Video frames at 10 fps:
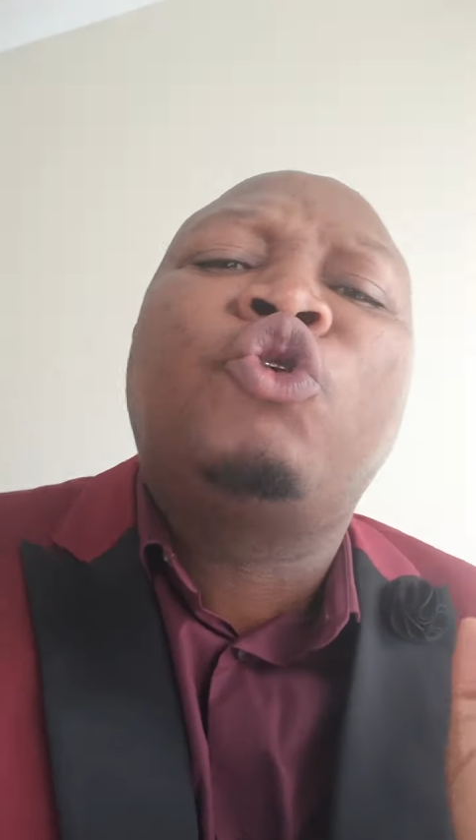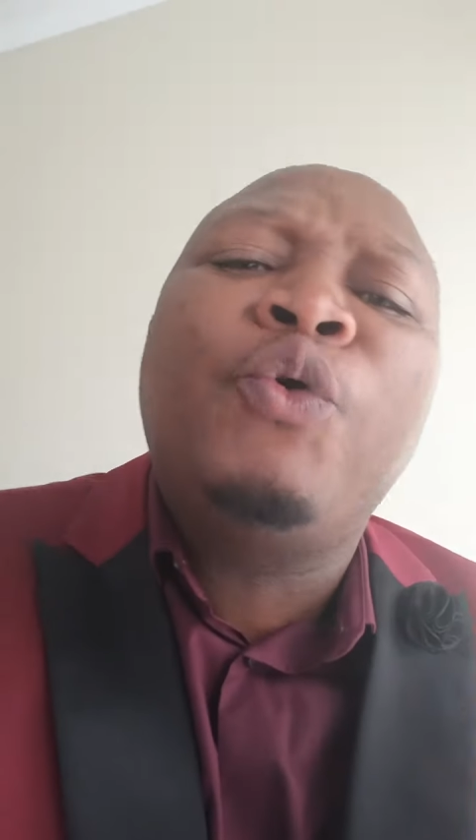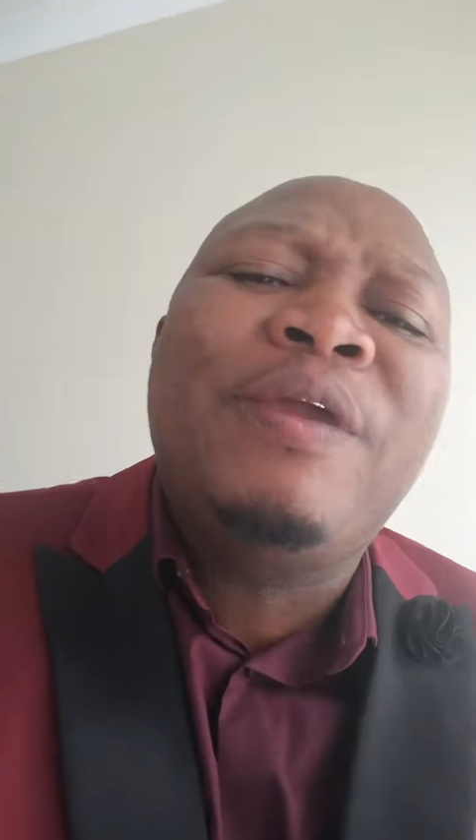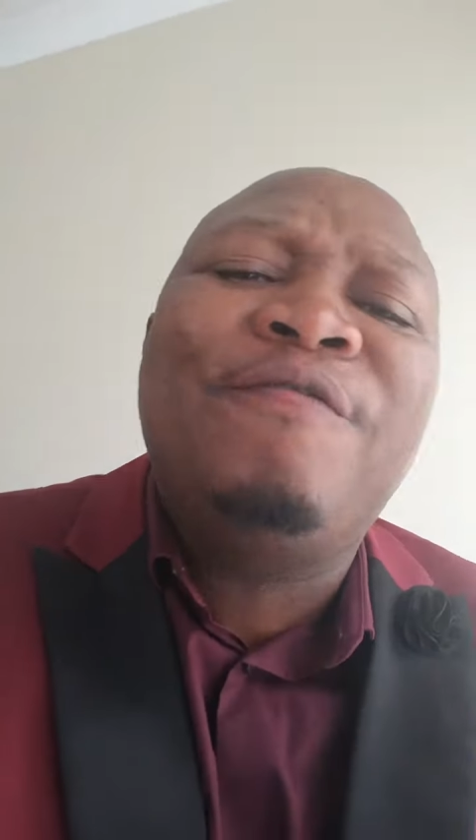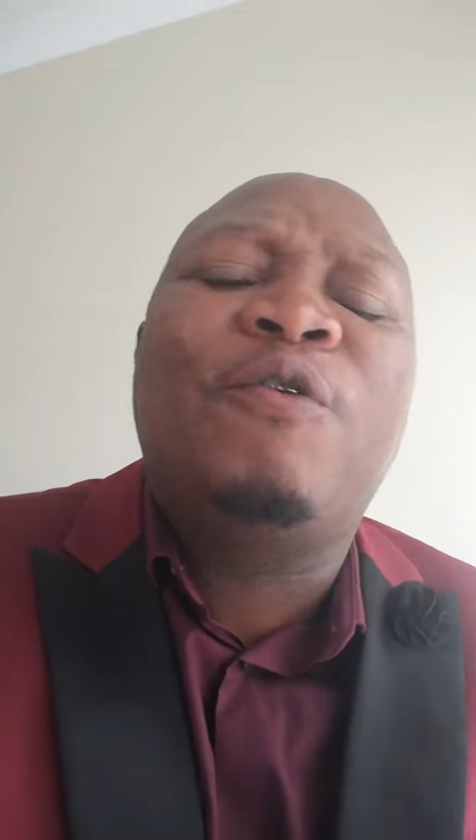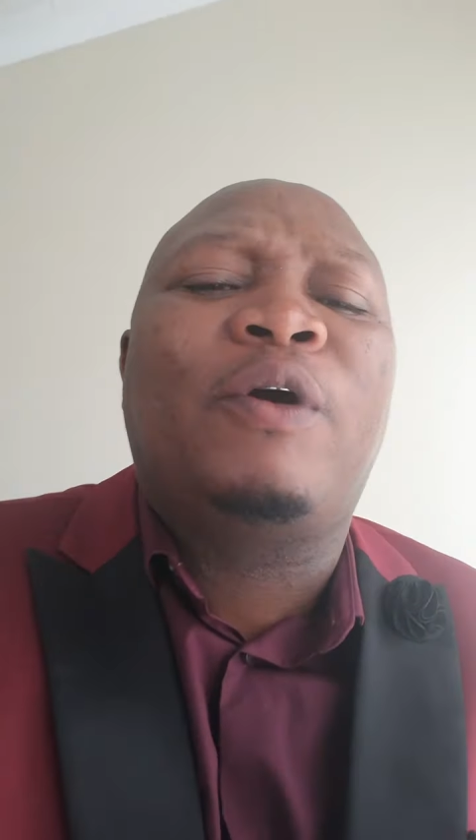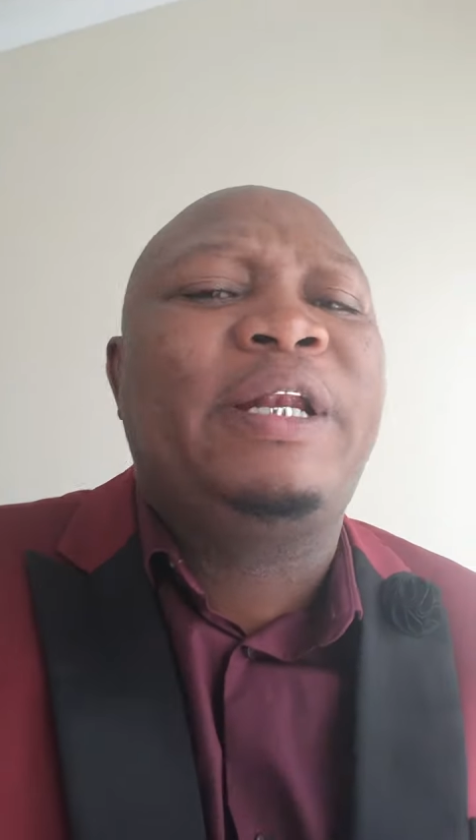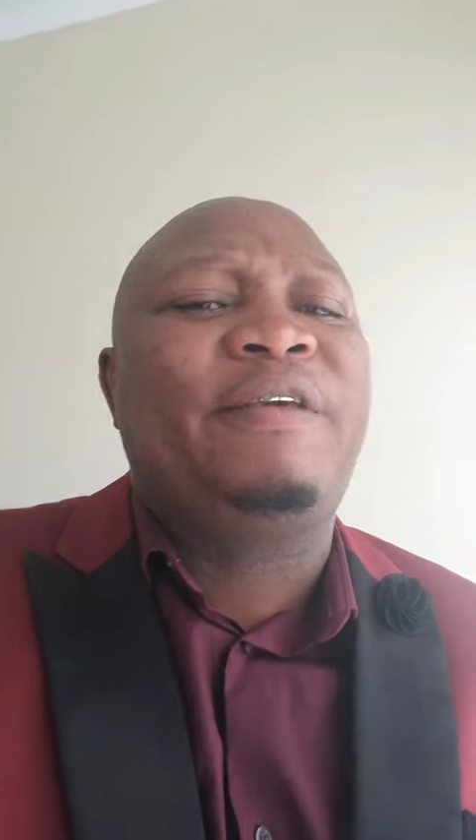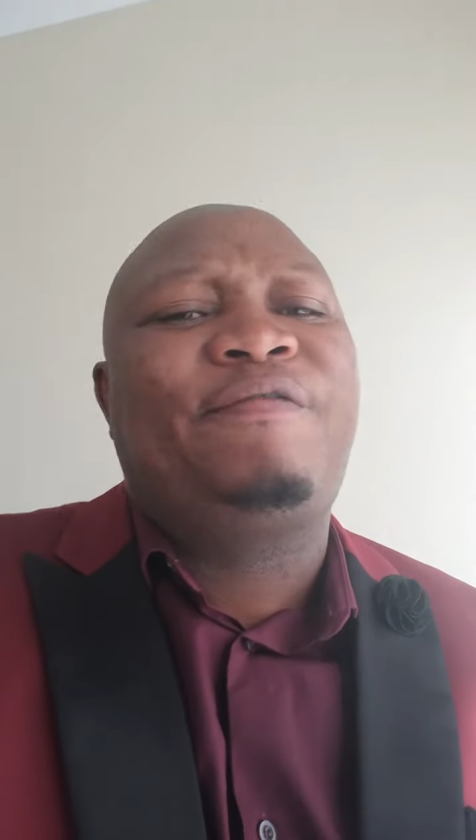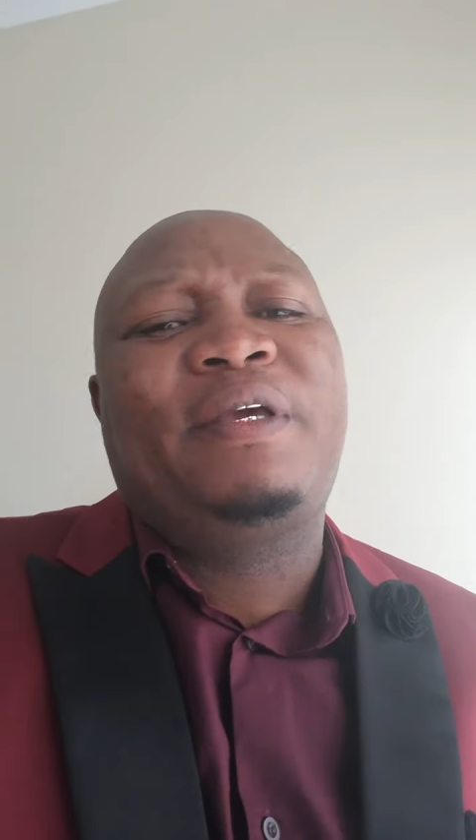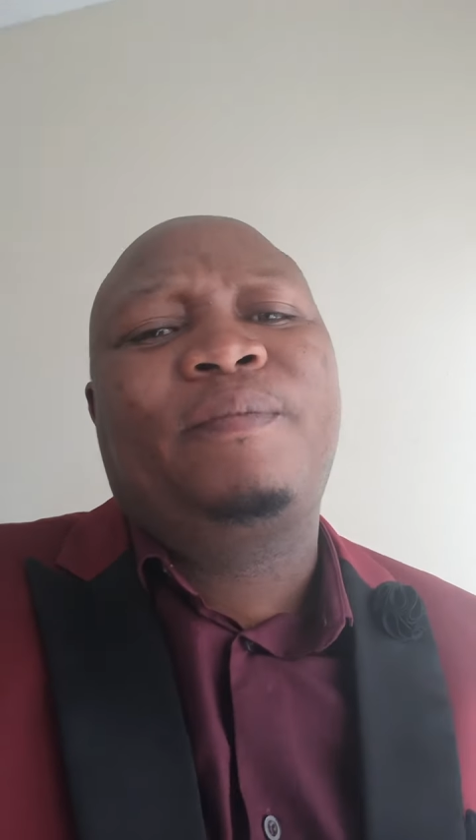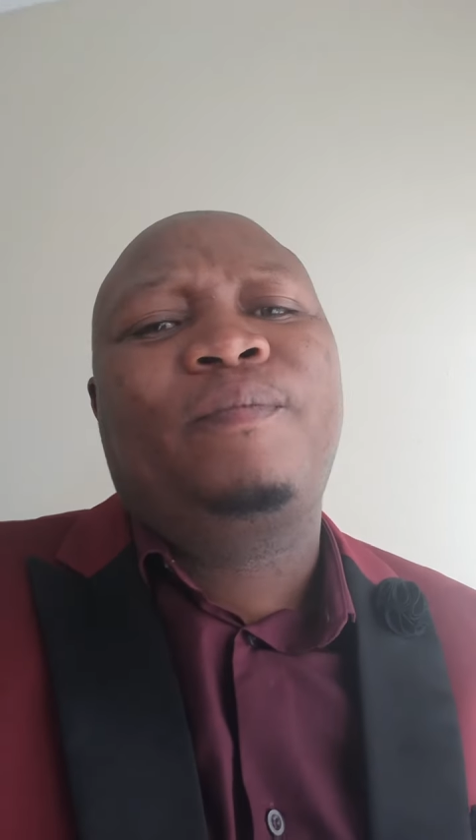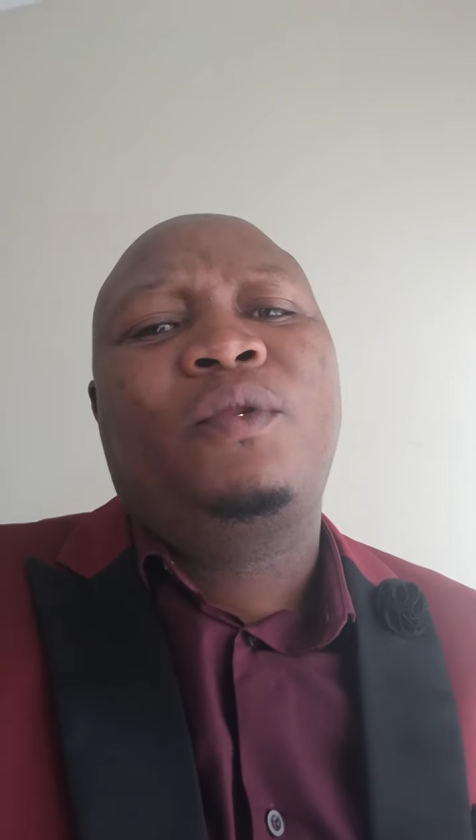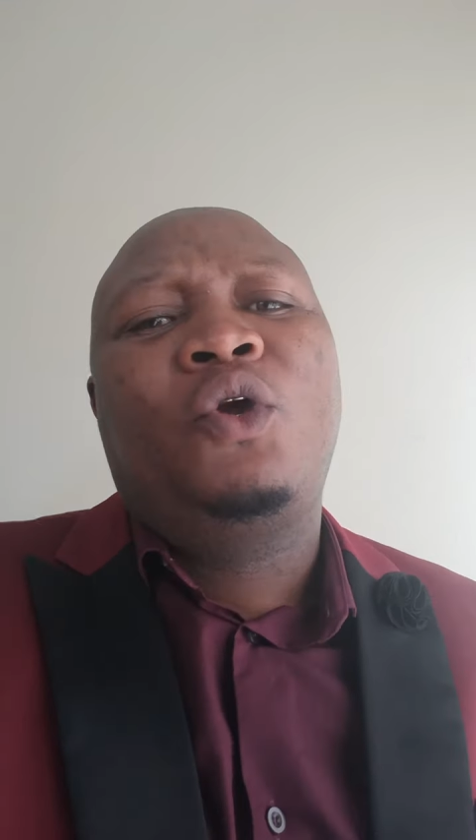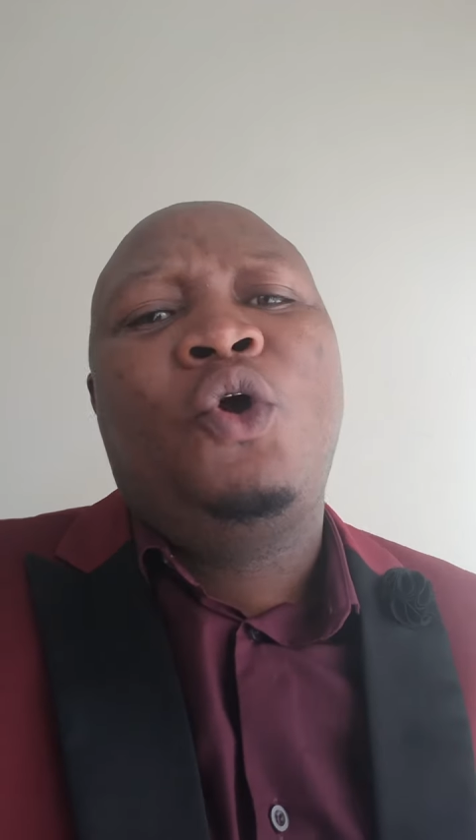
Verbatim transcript: doing for a living?